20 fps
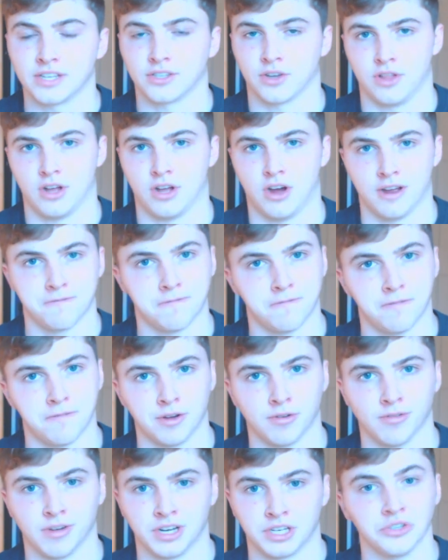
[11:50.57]
so that I
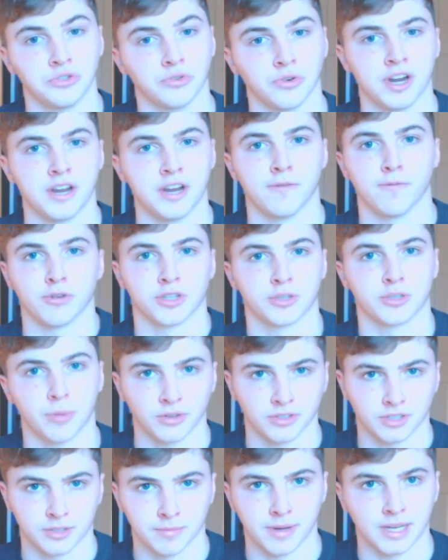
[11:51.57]
feel a degree of
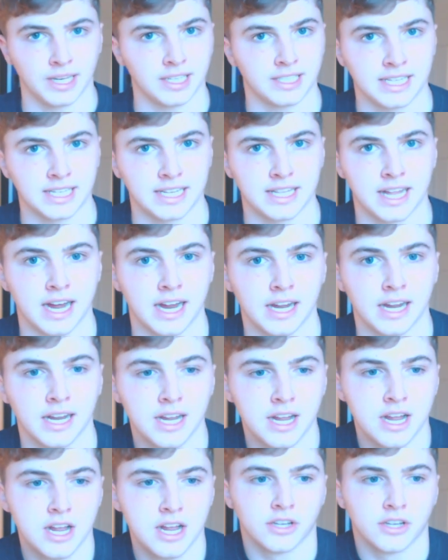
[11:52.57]
responsibility there.